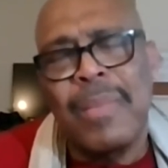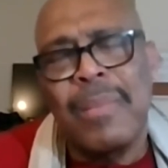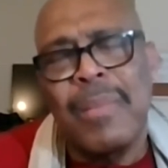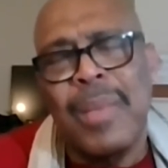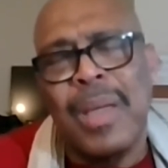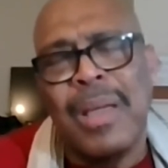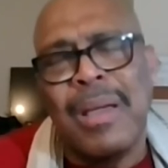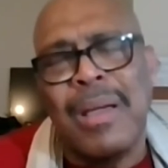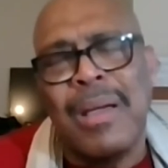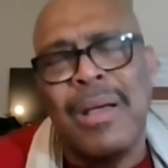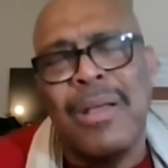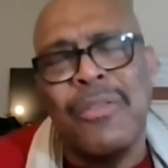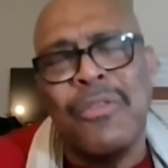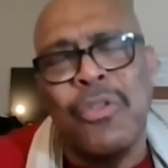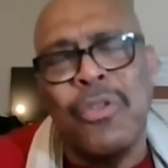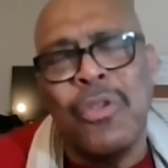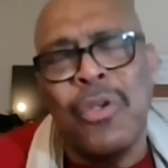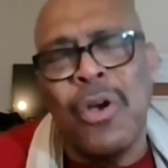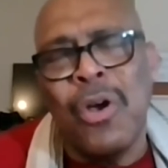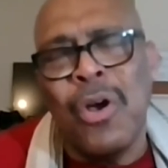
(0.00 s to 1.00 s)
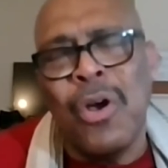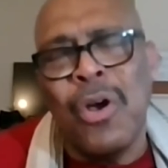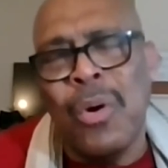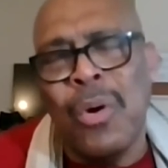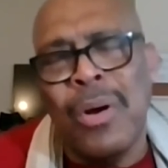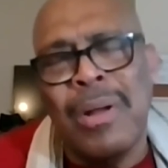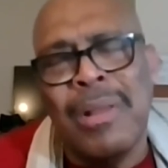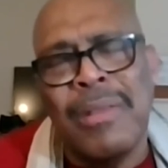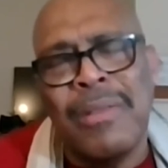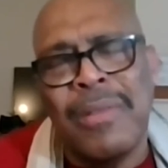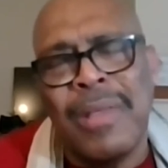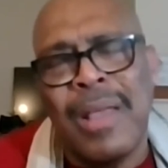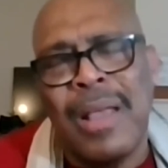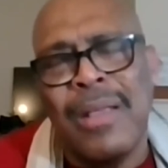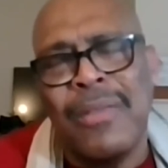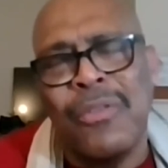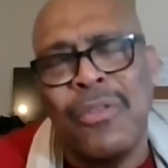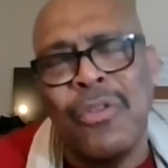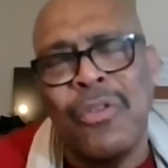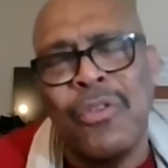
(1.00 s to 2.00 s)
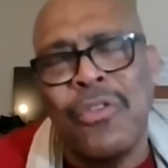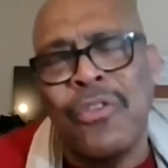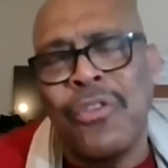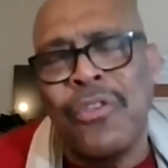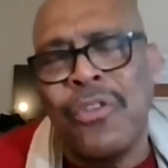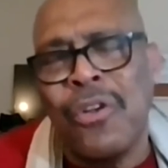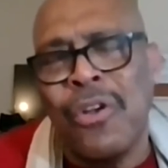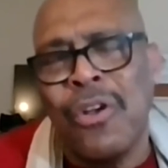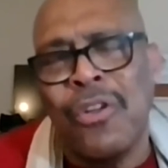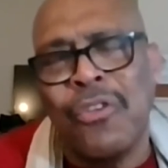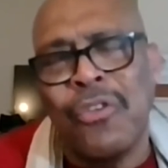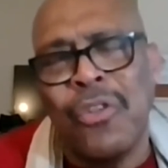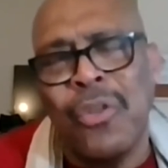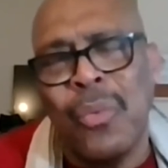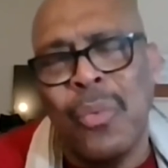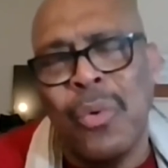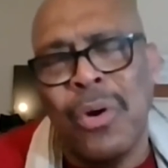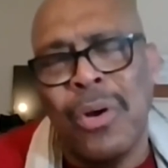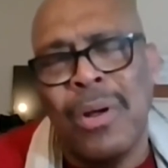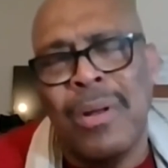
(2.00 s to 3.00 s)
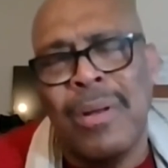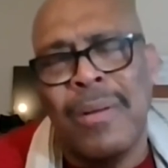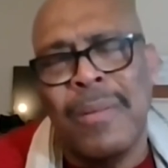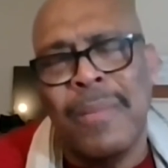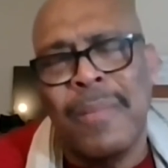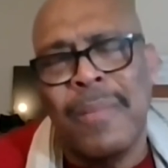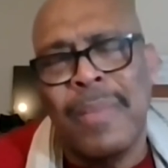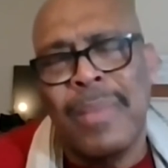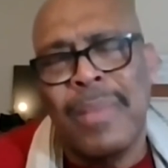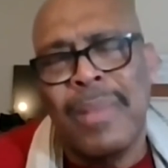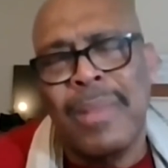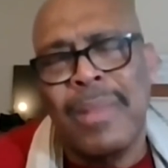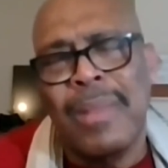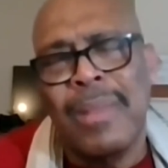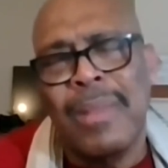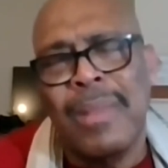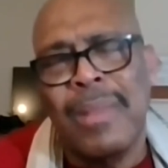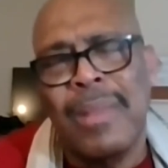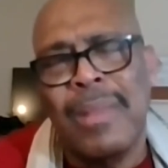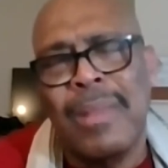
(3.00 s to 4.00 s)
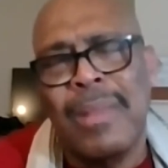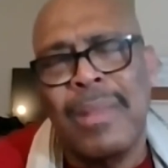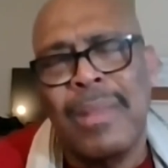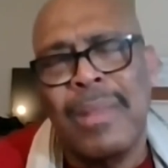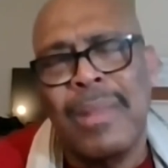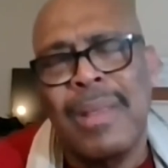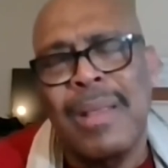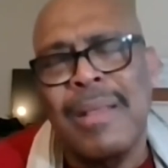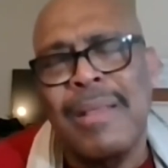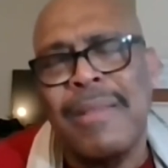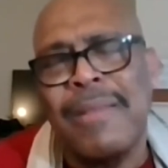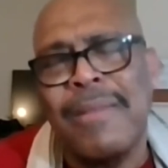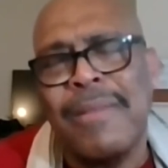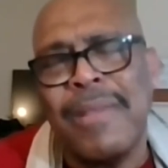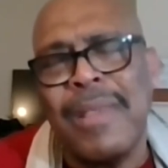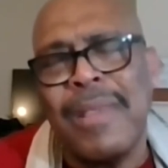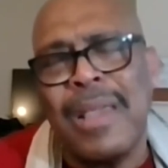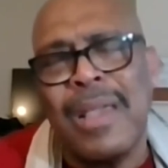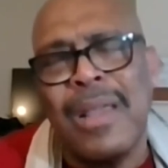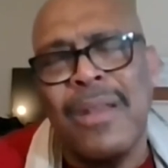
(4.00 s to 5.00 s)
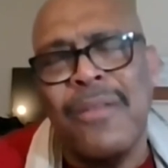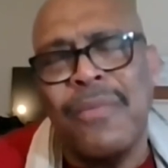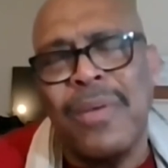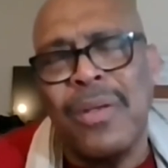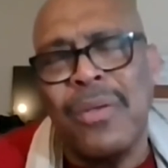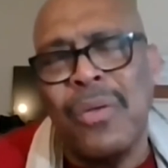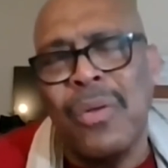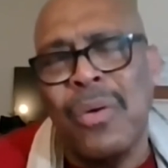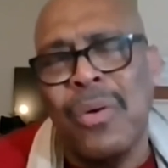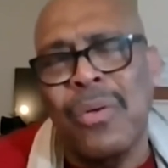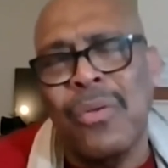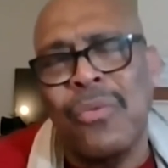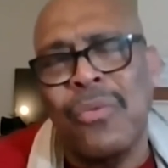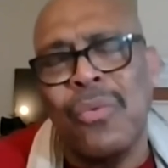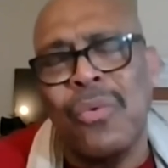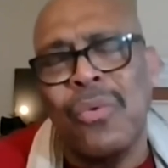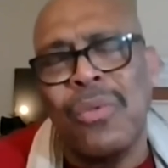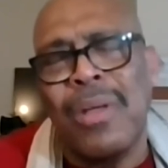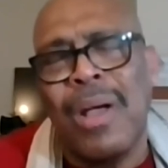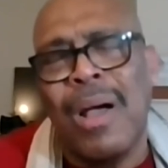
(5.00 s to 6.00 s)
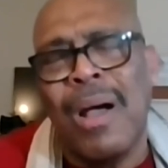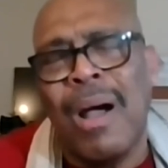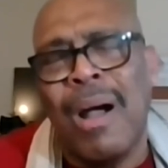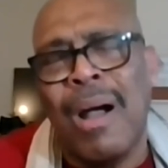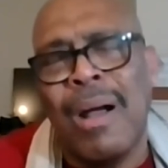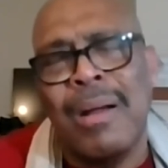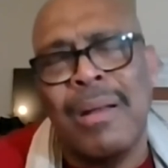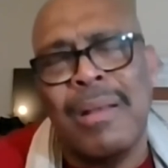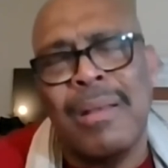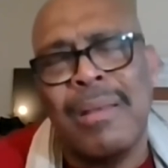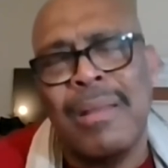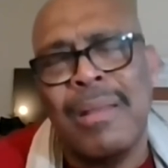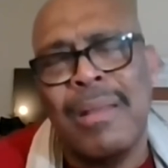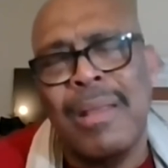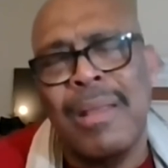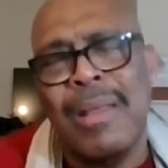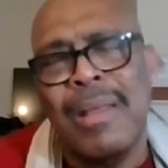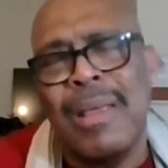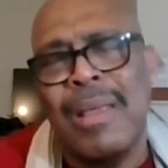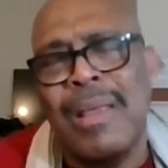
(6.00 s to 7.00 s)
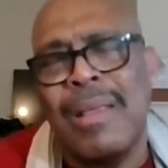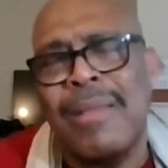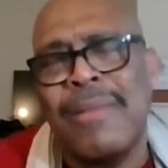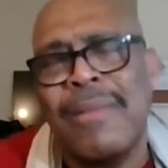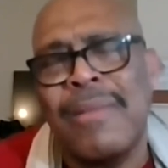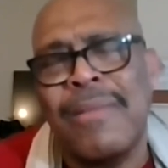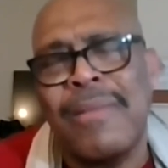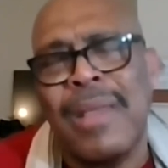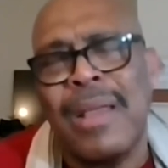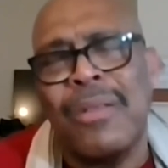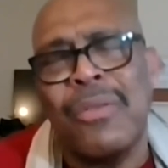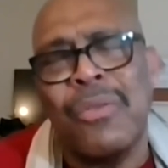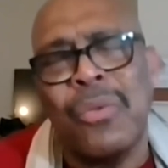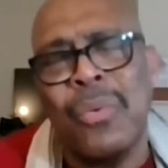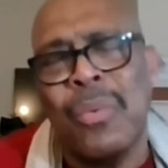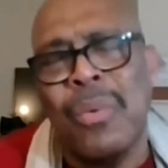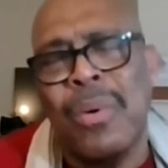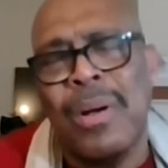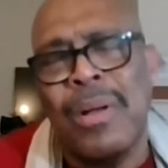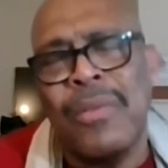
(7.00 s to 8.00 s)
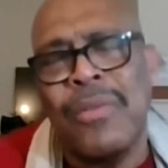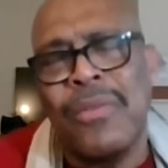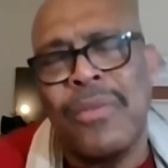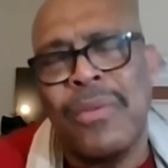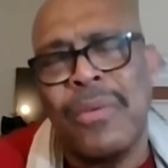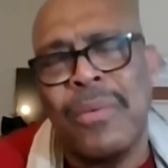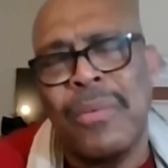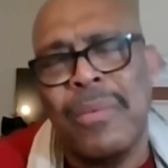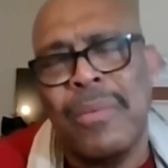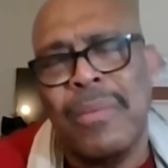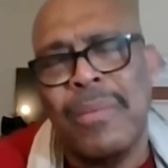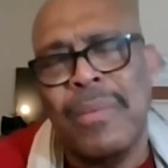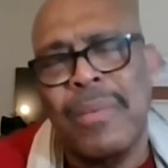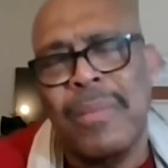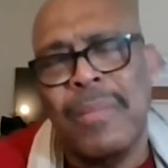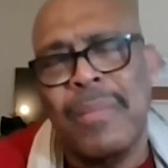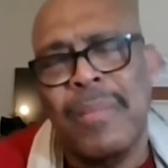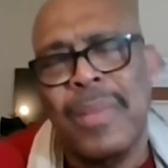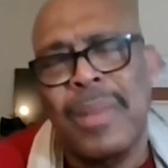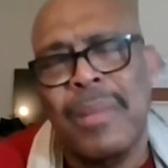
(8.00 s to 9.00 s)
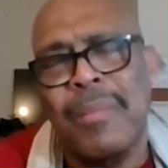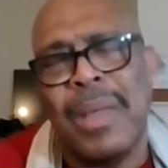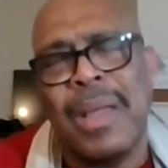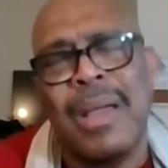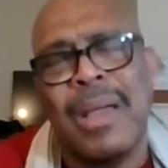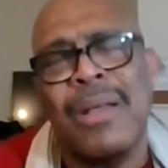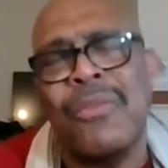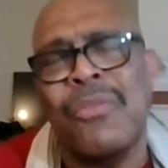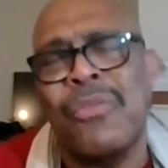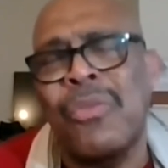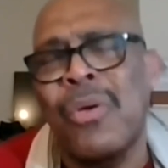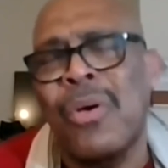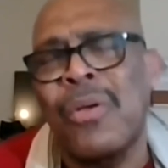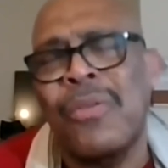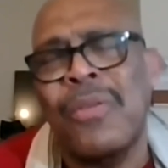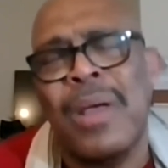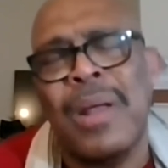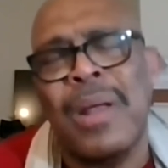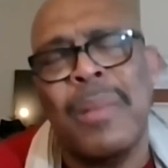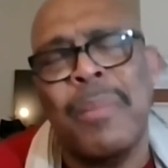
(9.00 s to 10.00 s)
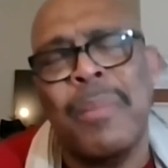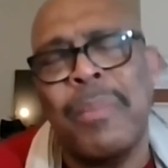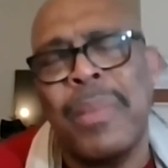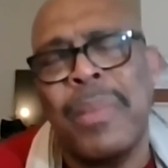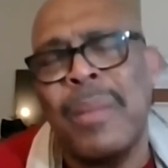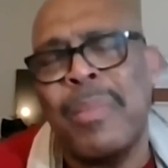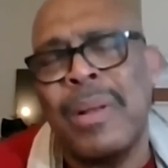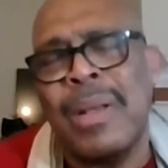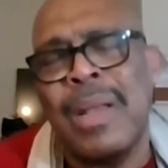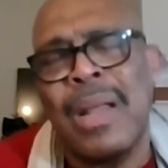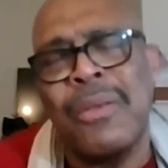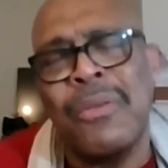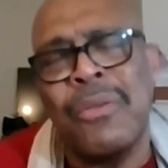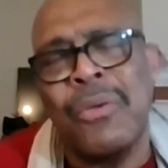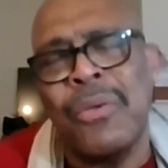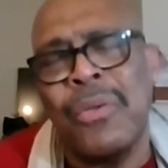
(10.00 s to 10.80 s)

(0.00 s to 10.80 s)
Because your word says you search the world, seeking for those whose heart is set towards you, because those are the people that you